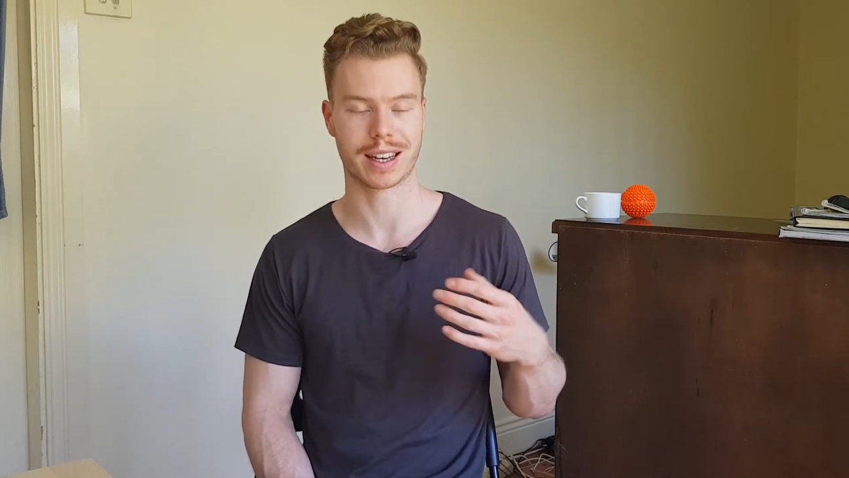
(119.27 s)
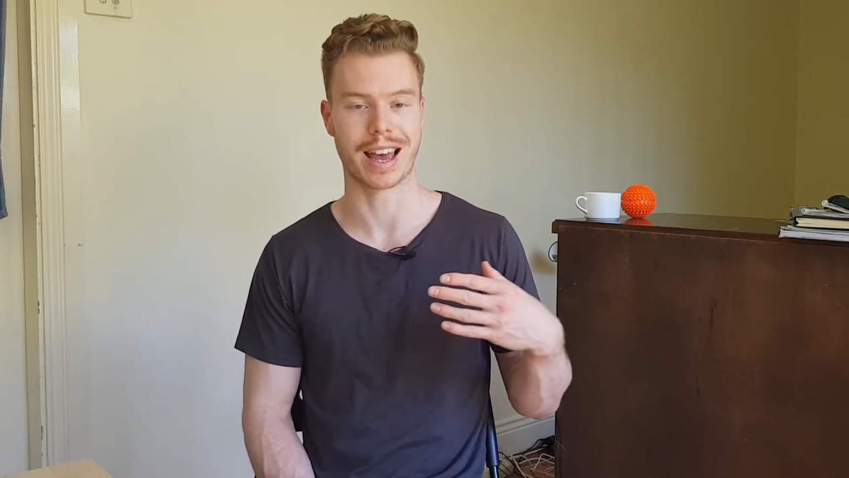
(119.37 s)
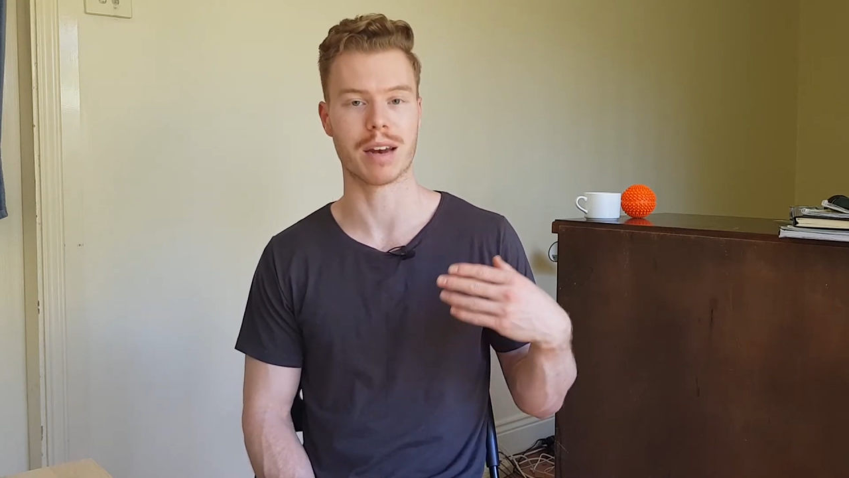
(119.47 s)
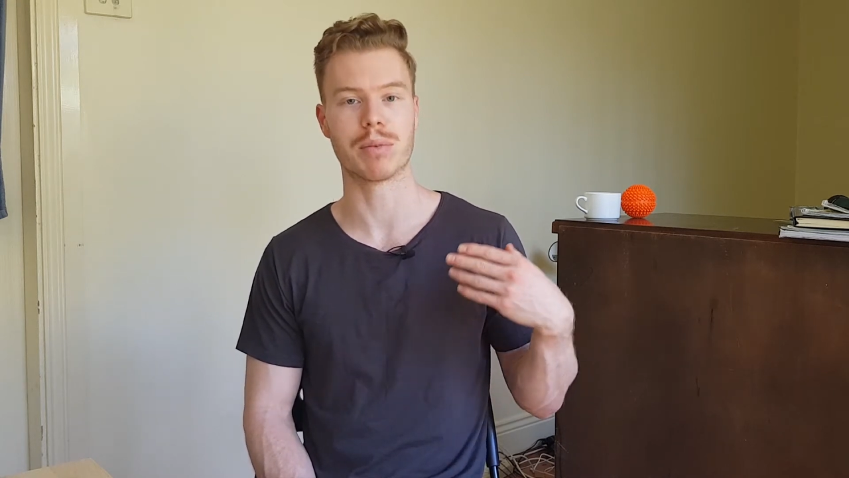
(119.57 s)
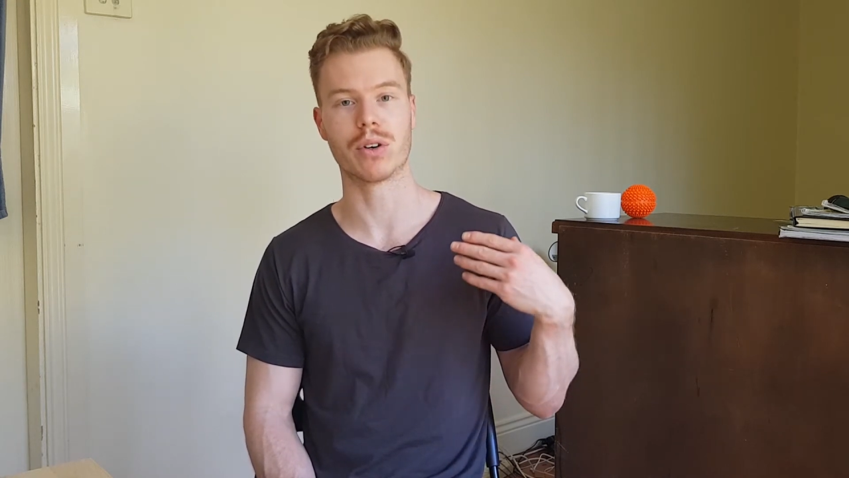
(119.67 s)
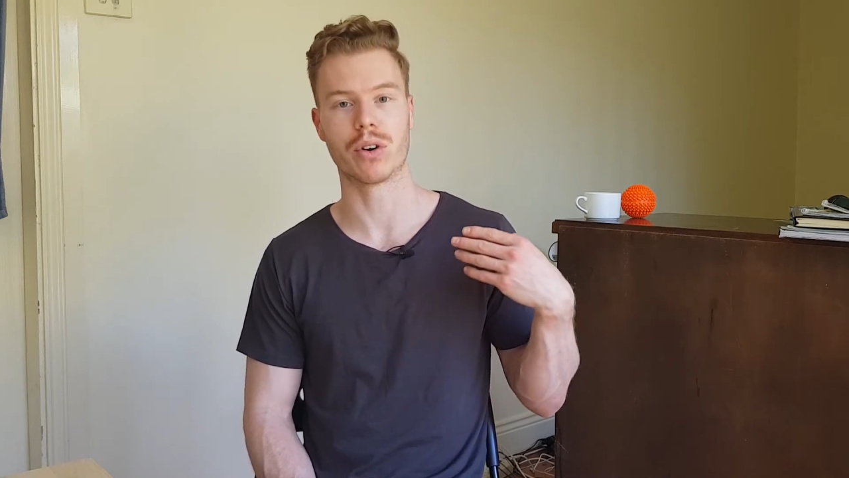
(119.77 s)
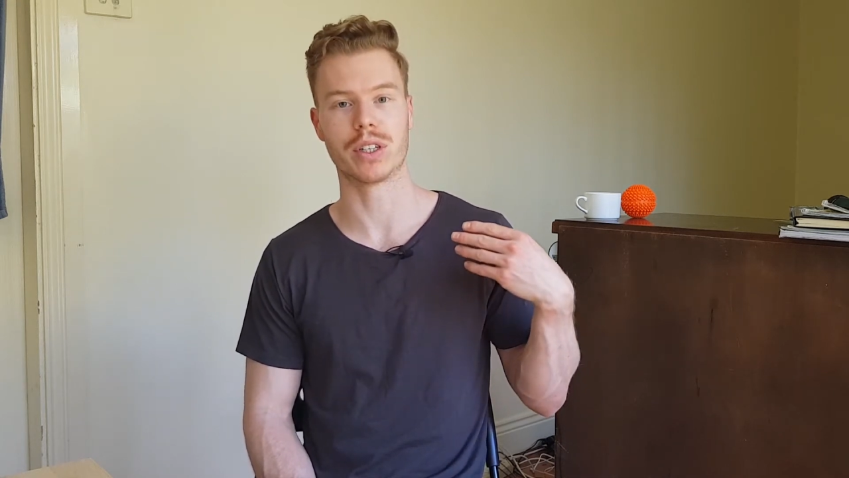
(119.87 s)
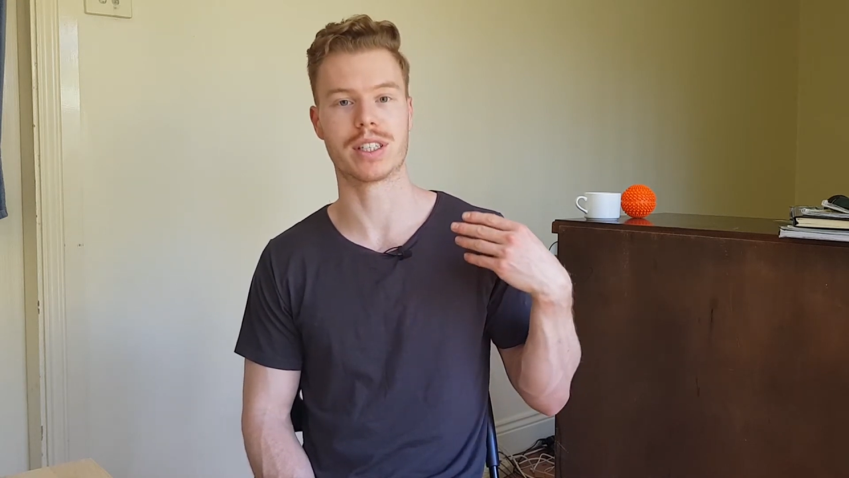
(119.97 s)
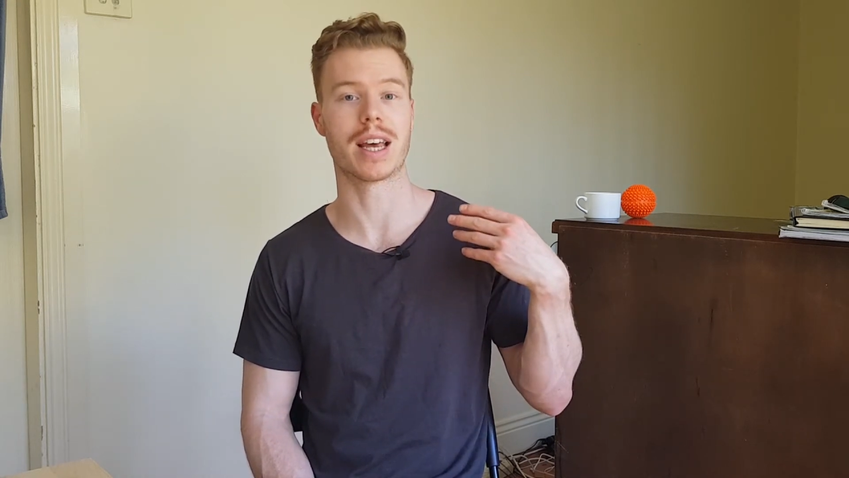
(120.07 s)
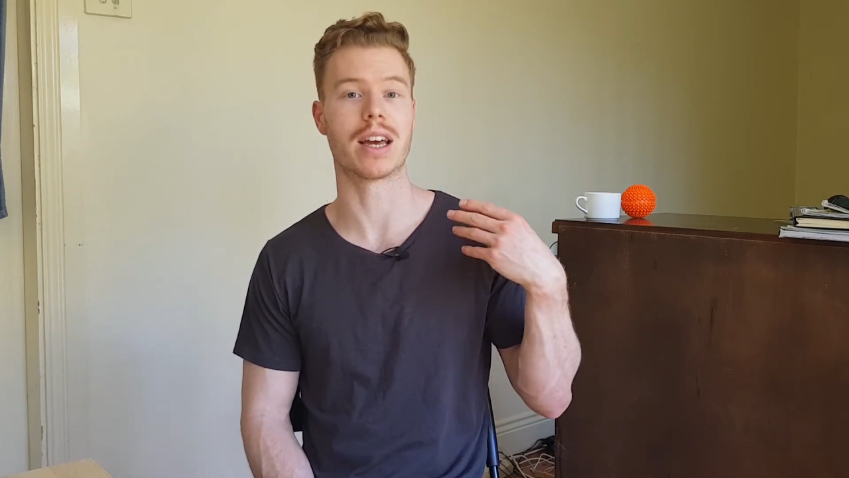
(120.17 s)

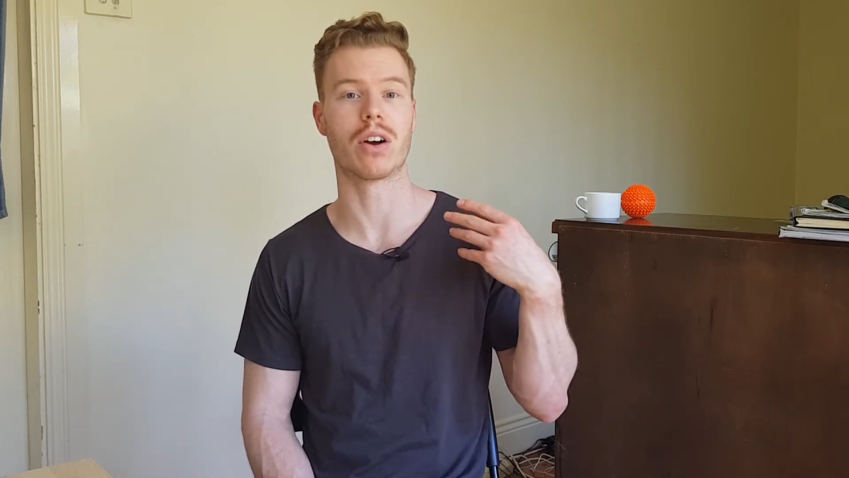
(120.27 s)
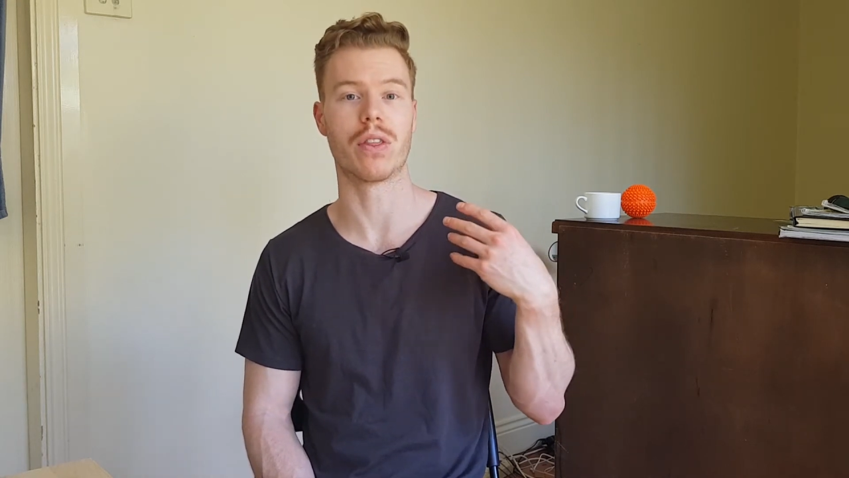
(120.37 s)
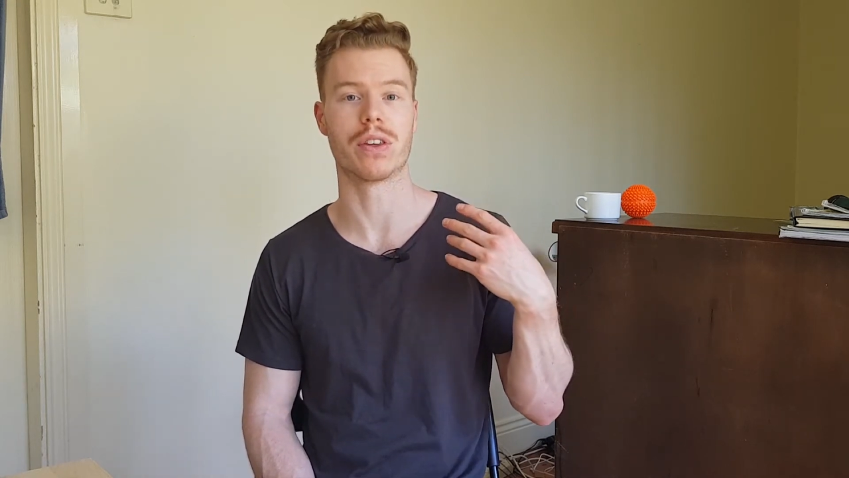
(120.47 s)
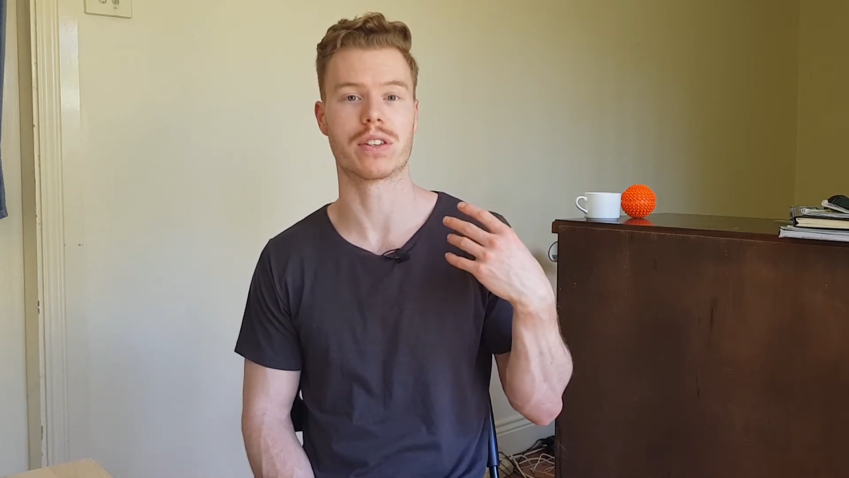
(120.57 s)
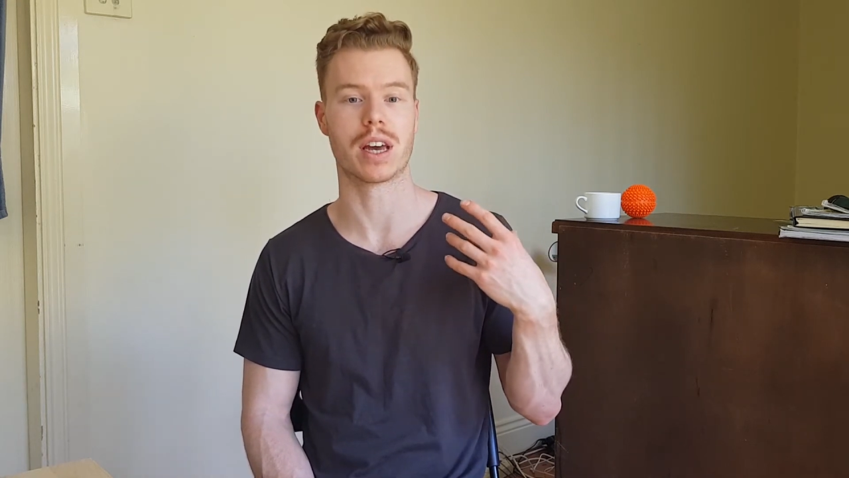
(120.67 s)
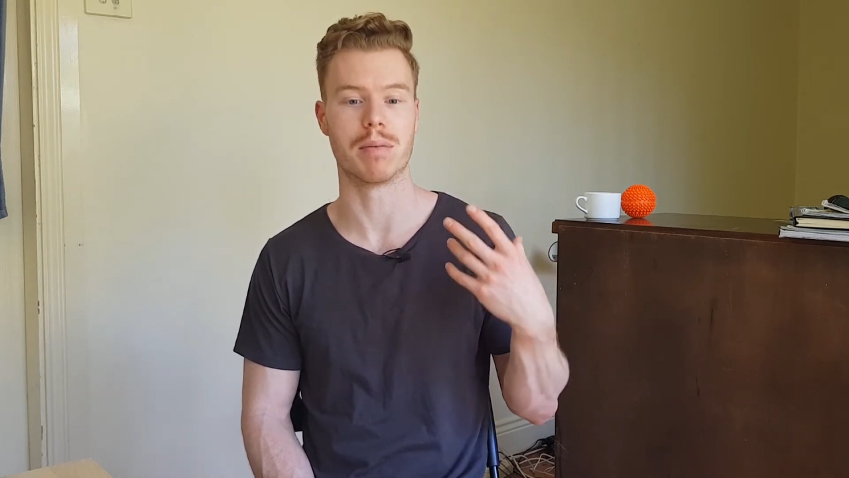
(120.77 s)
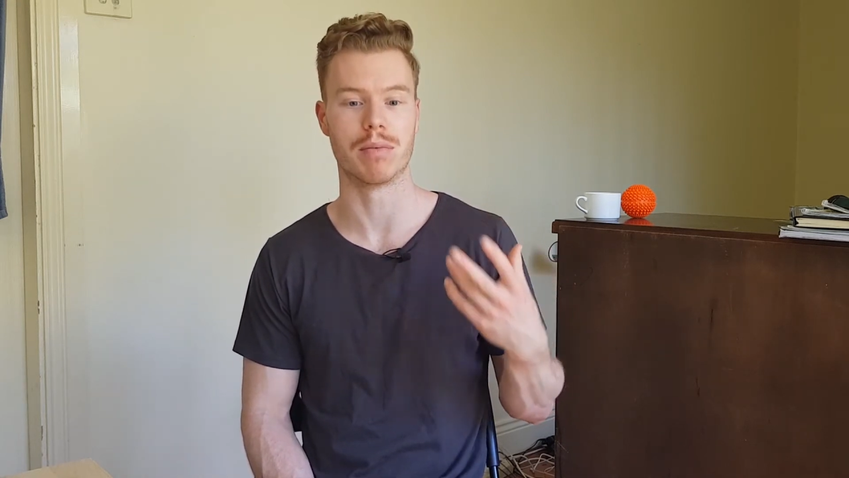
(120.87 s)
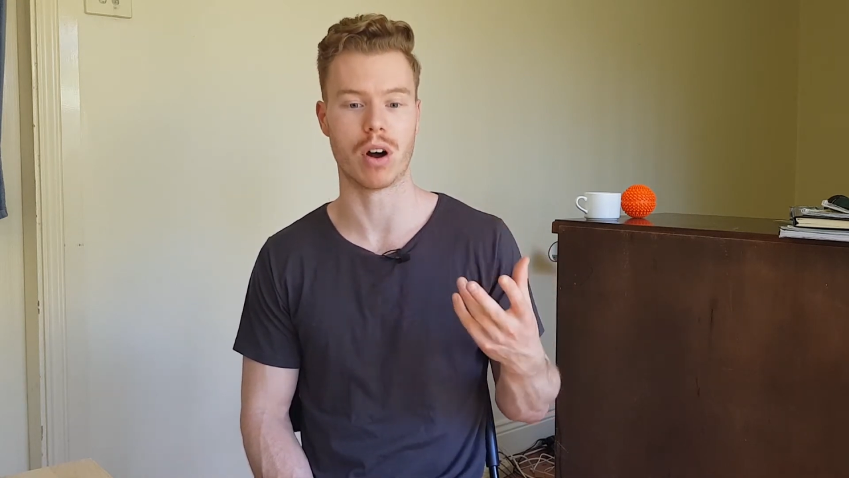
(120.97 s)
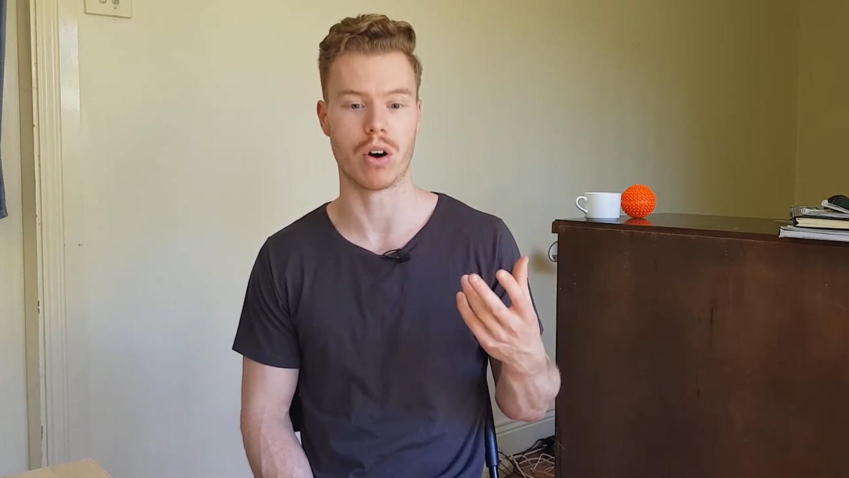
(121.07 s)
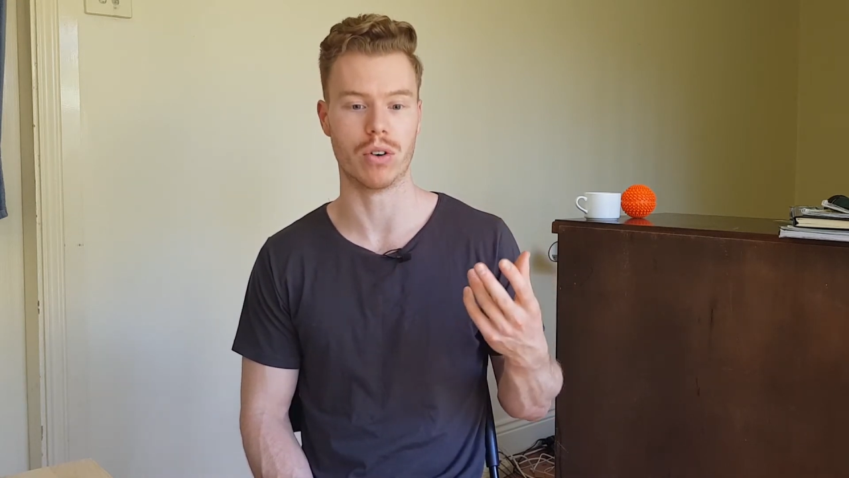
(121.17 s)
Cannabinoids take on the same
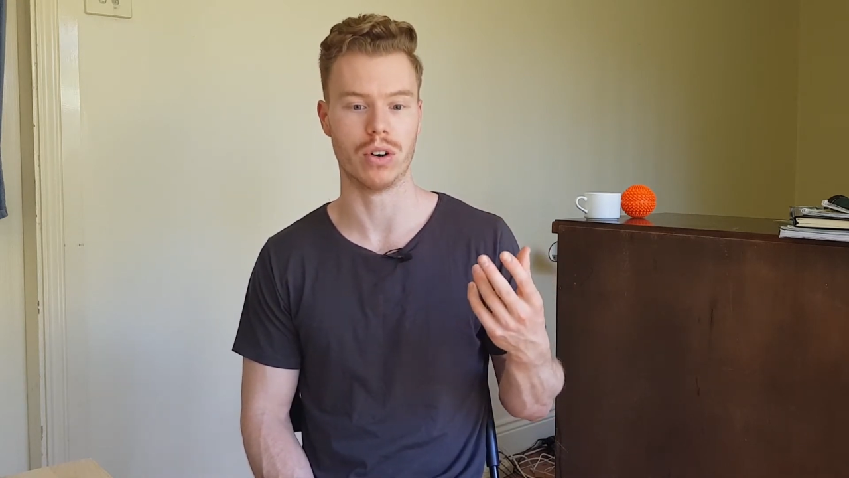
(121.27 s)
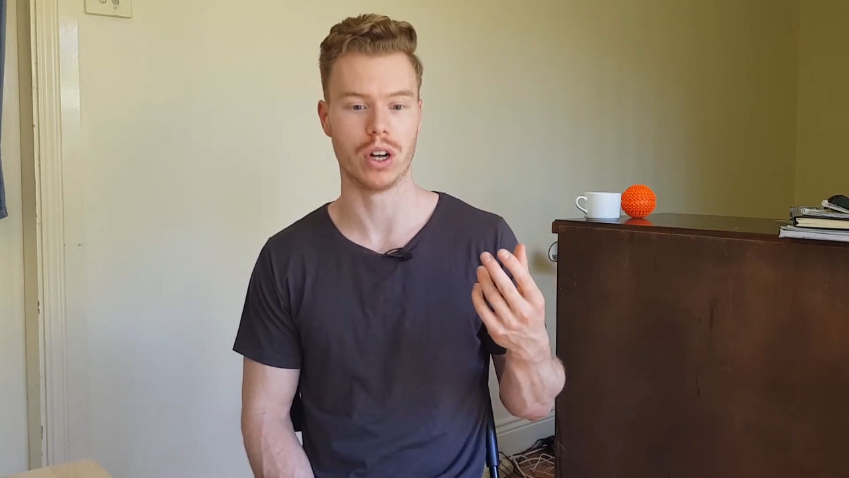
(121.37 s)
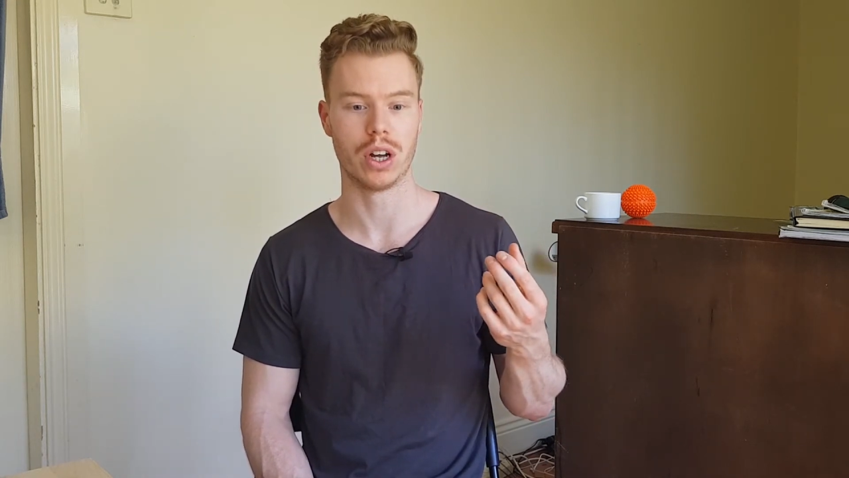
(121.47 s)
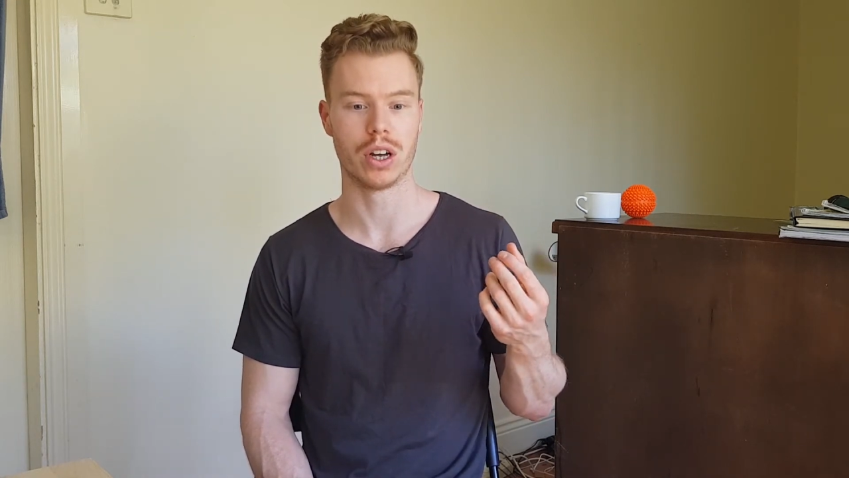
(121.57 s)
role.